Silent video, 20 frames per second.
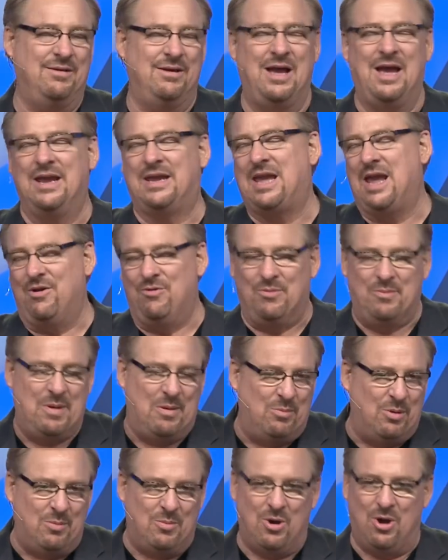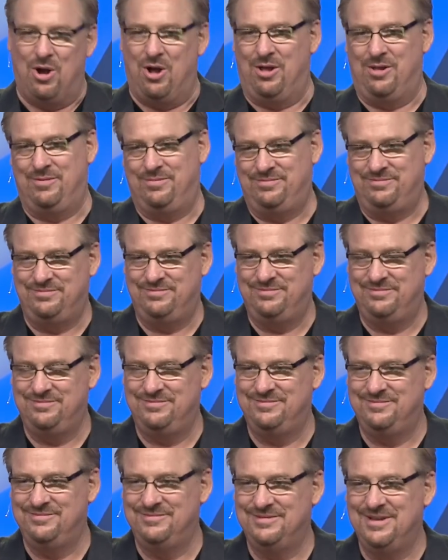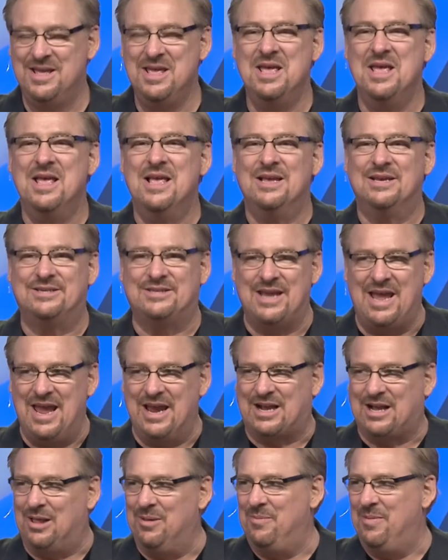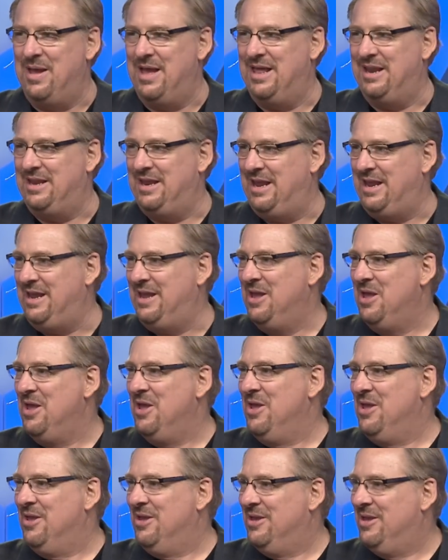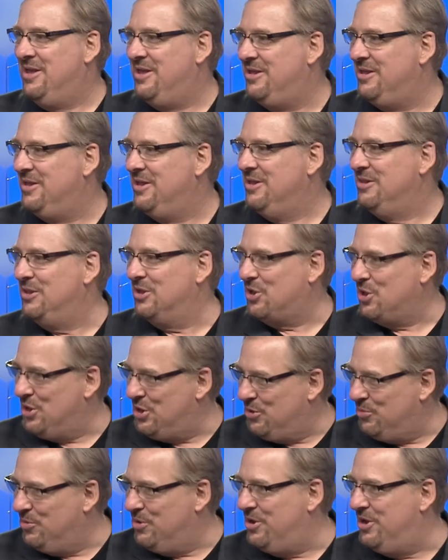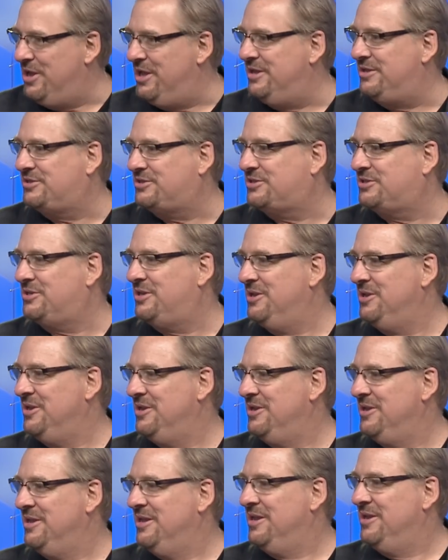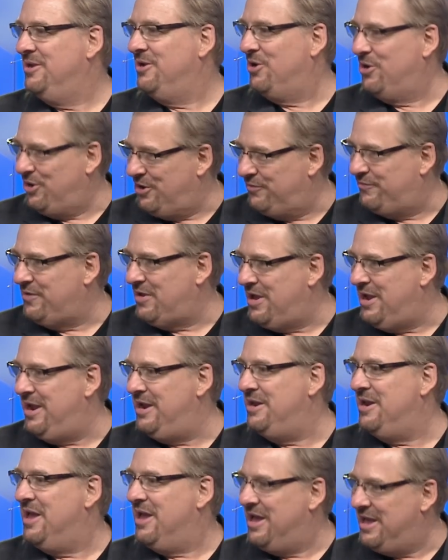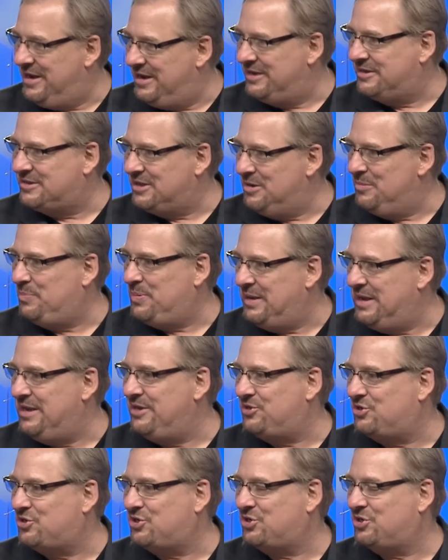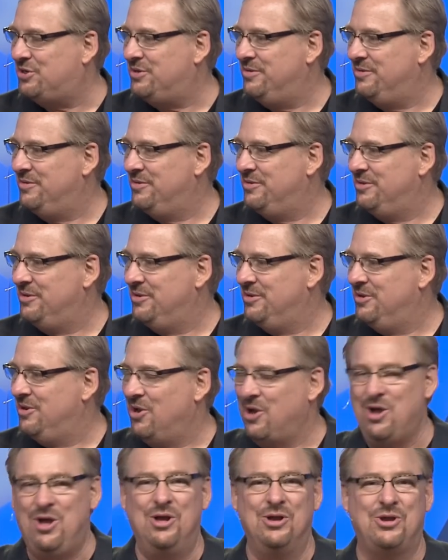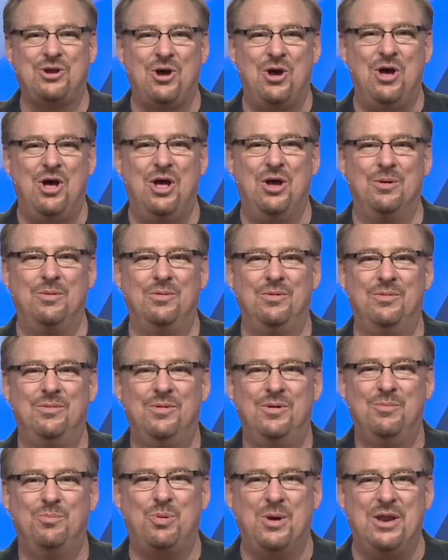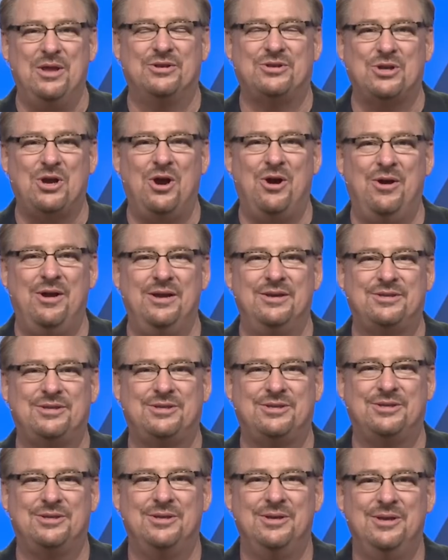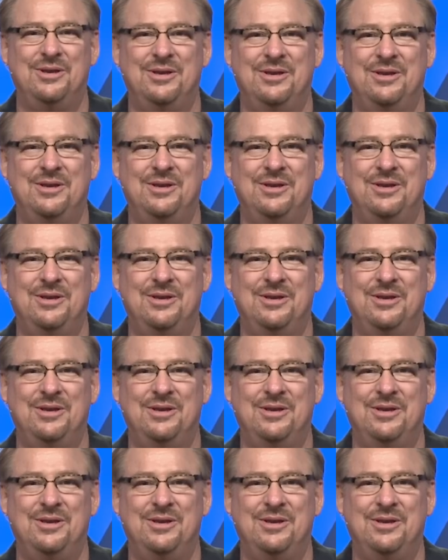I can't remember them all. San Clemente, Laguna Woods, Irvine, Huntington Beach, Hong Kong, Buenos Aires,